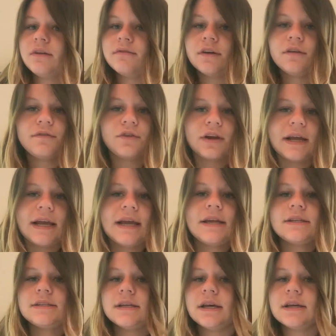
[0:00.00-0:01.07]
feel free
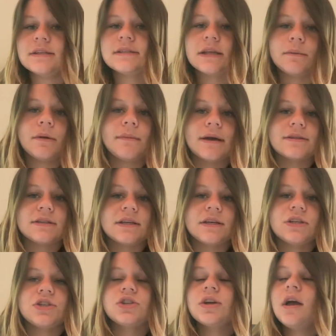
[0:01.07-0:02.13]
to send me a
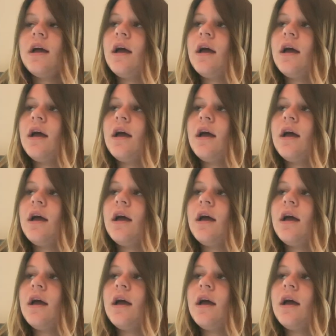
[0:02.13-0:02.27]
message.